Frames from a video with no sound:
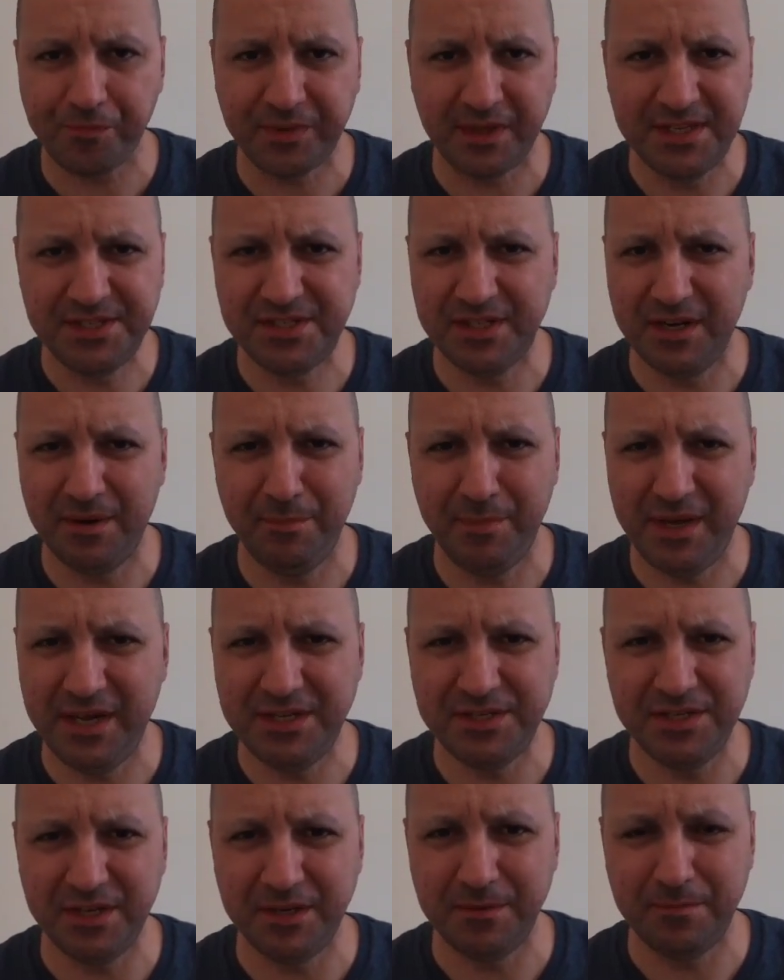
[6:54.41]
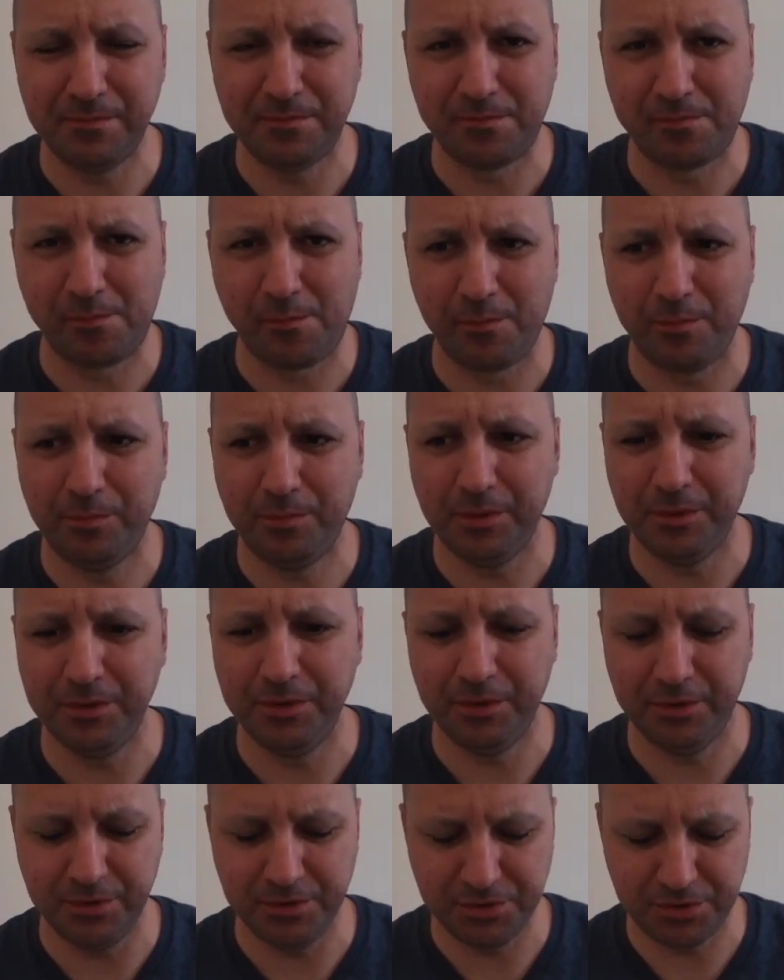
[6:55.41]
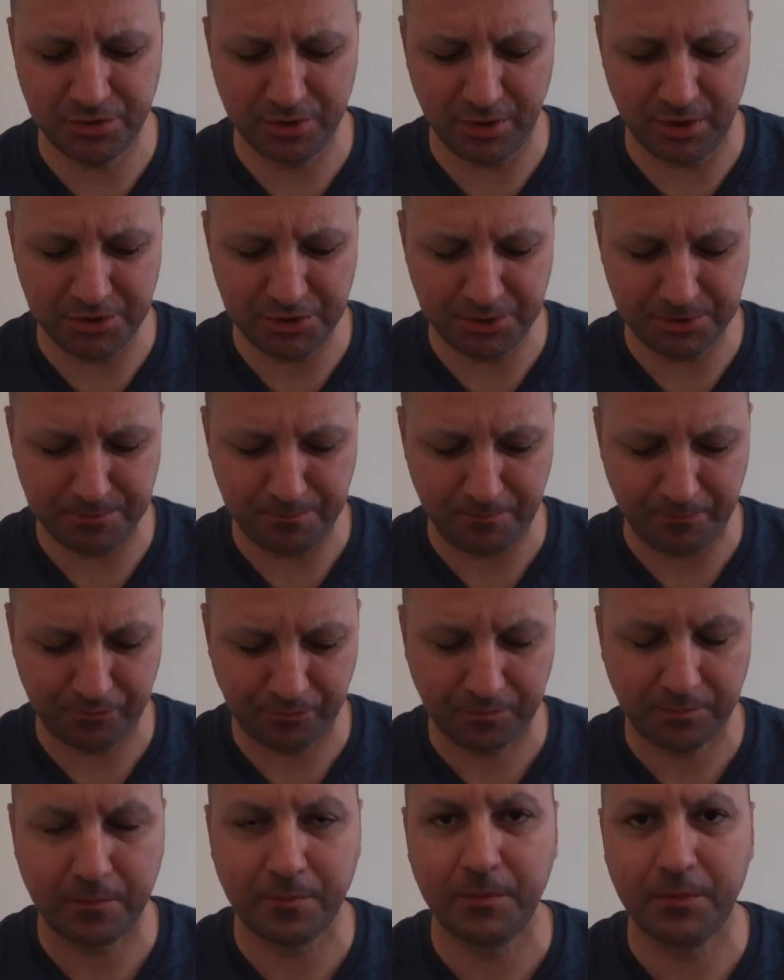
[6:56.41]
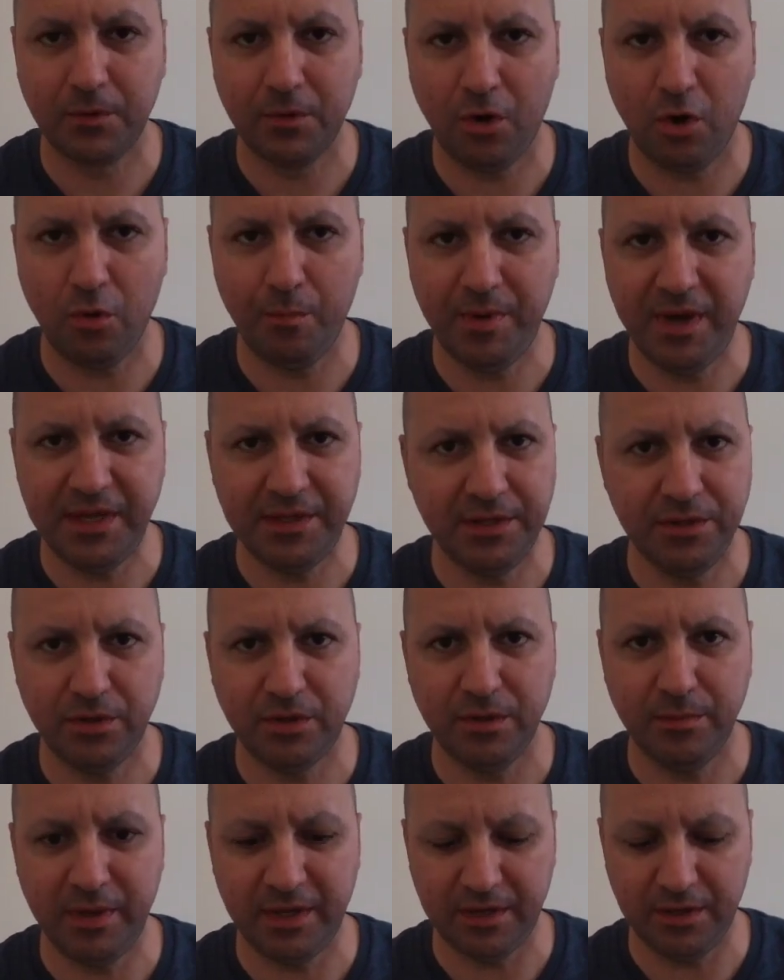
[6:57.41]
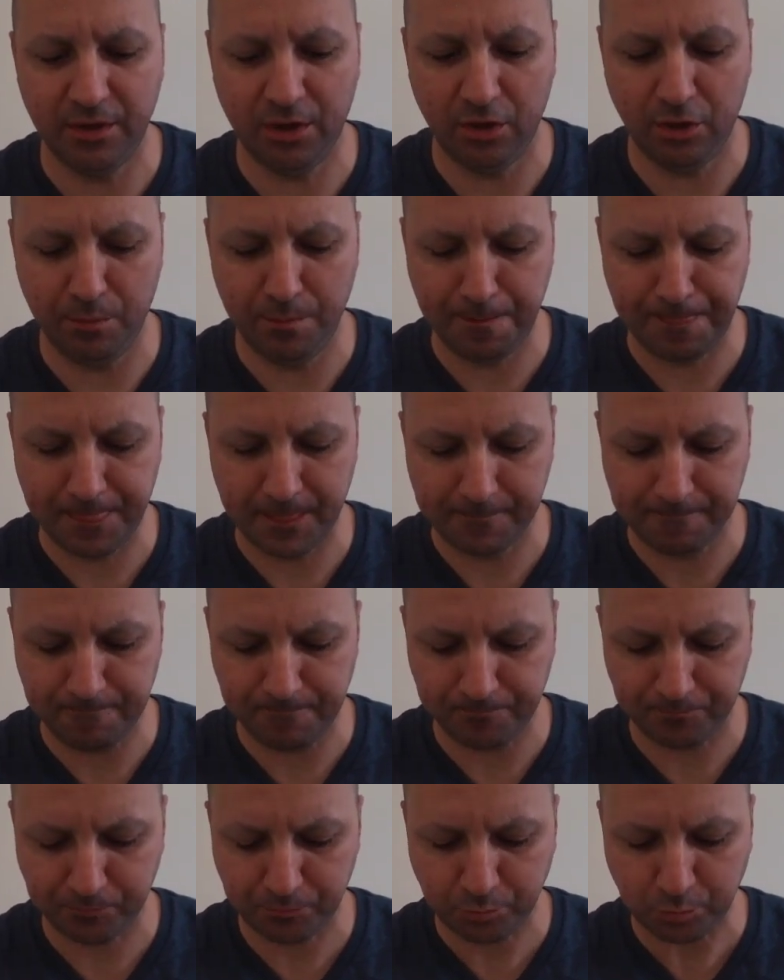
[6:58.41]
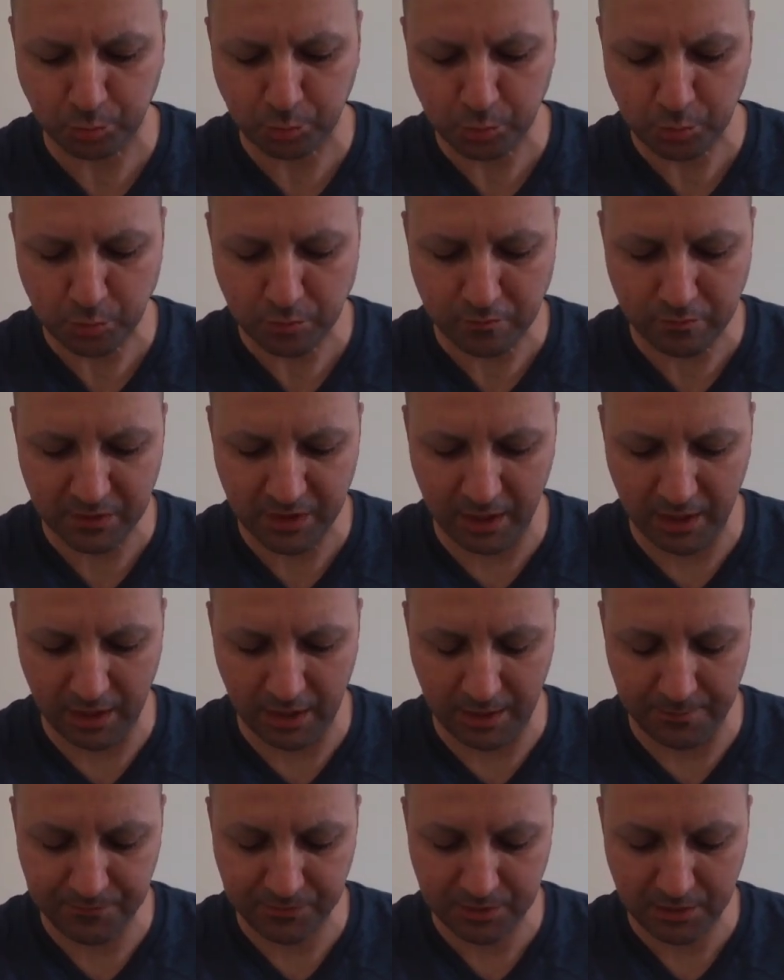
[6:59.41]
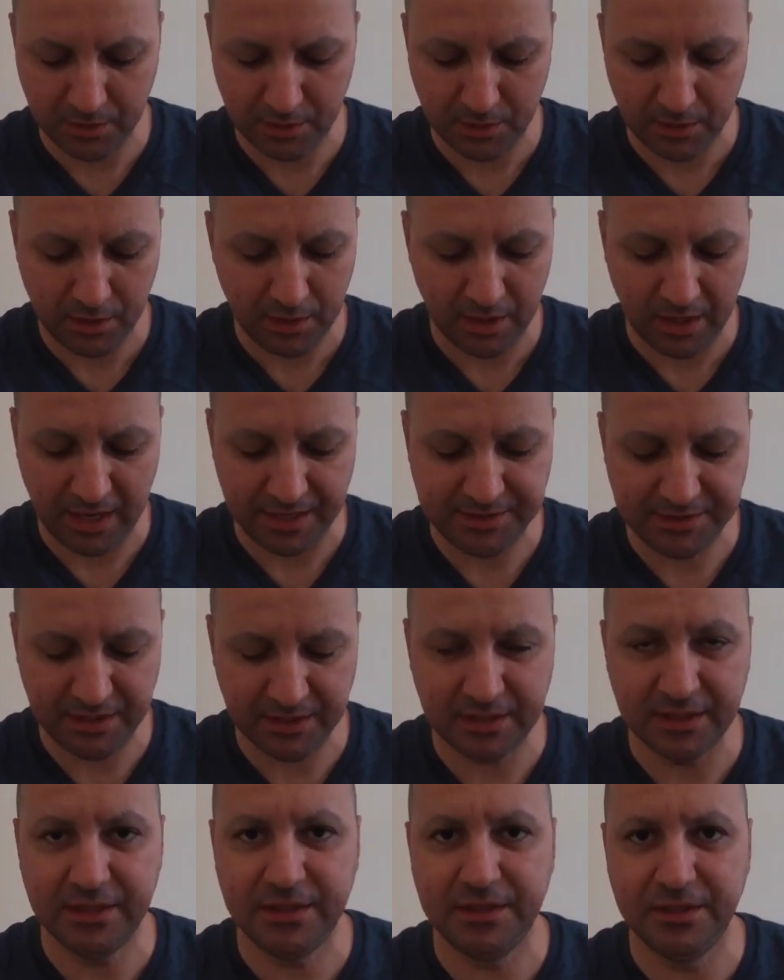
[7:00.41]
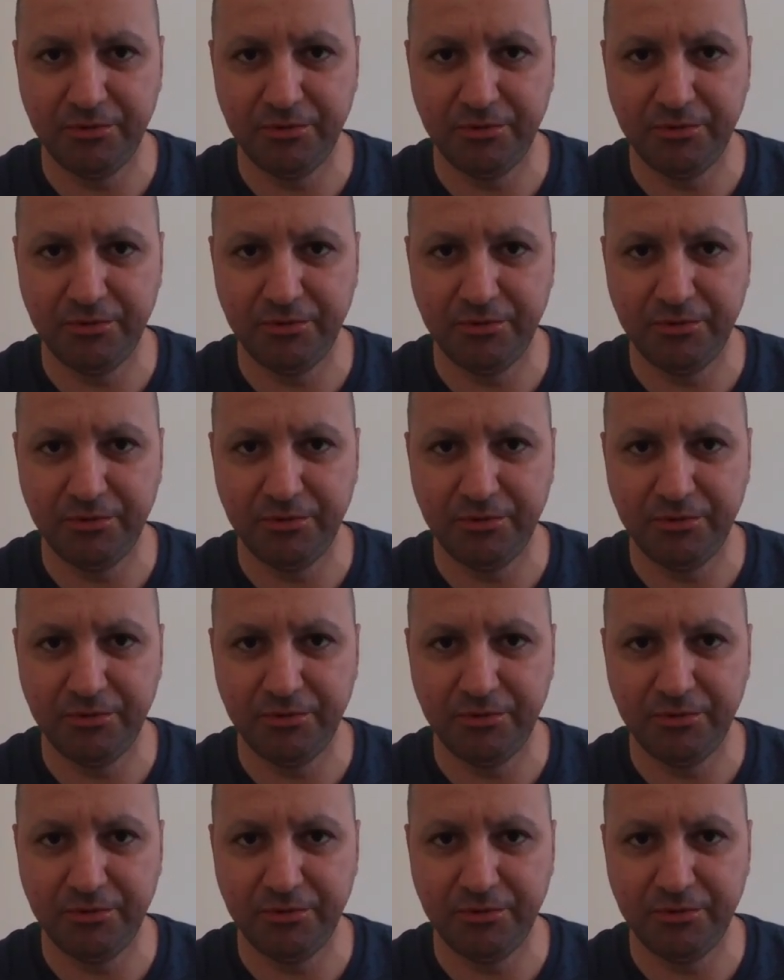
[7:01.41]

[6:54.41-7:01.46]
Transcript: It's an amazing Pomodoro sauce, homemade, that you can make at home. I think it